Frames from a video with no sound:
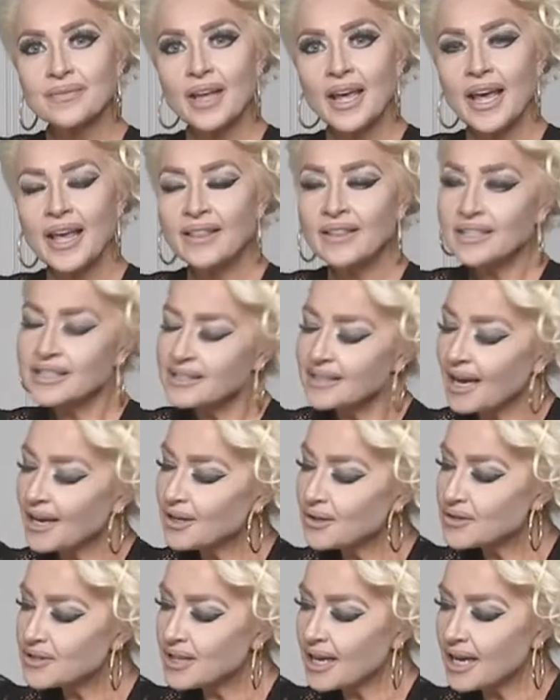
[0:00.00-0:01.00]
And the
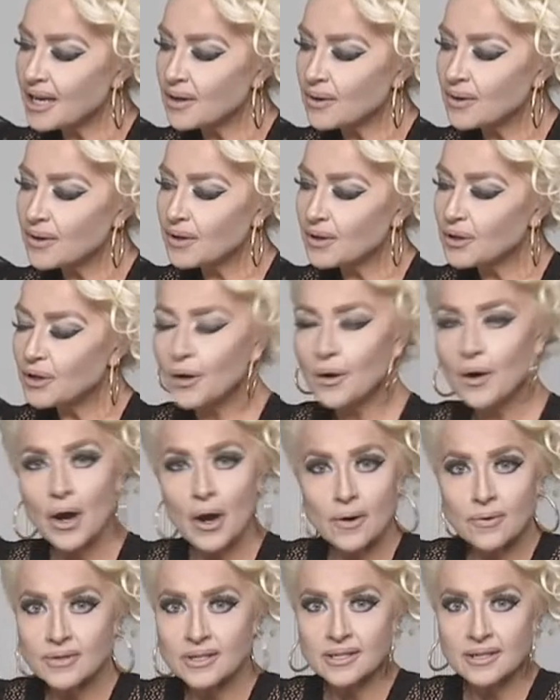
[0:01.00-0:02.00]
designer said, your
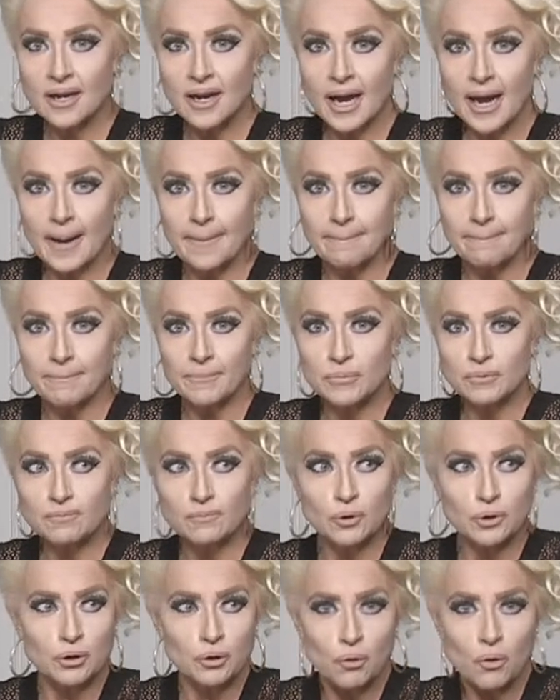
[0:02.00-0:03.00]
host,
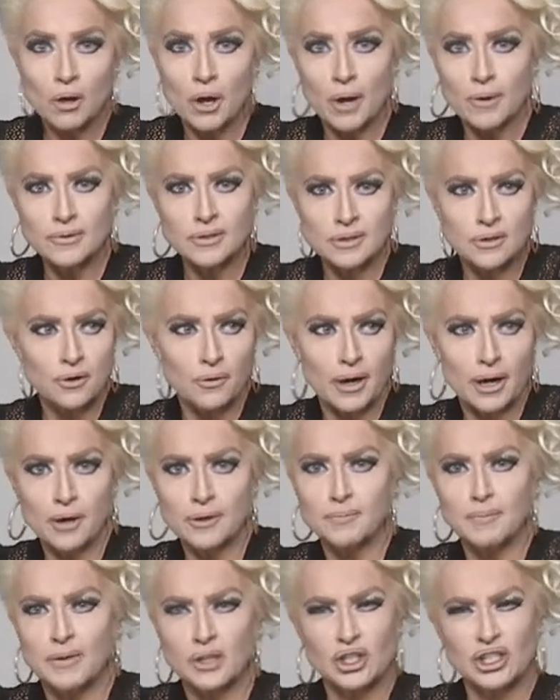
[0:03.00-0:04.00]
cool host, great
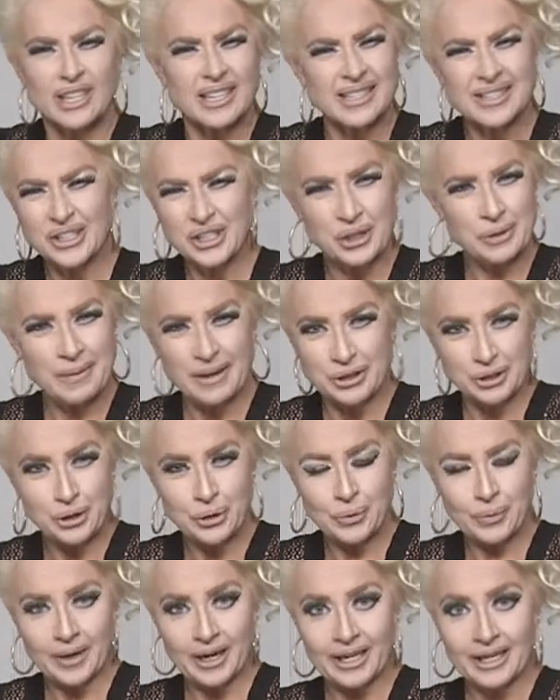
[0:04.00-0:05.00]
host, but she doesn't show my
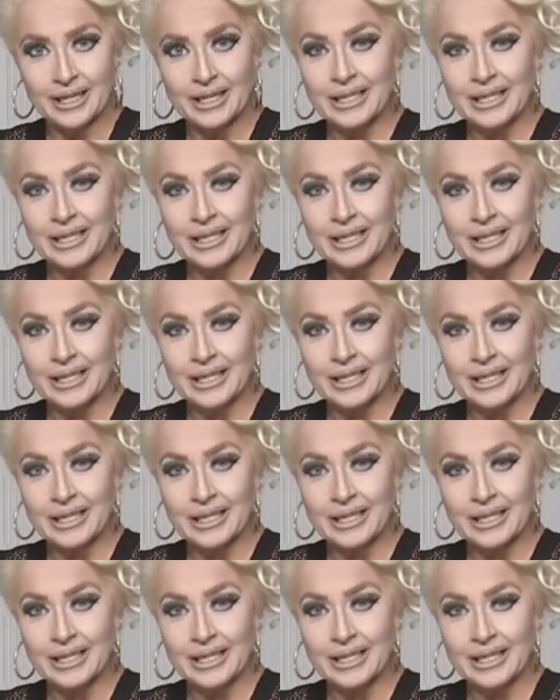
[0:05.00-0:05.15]
jewelry.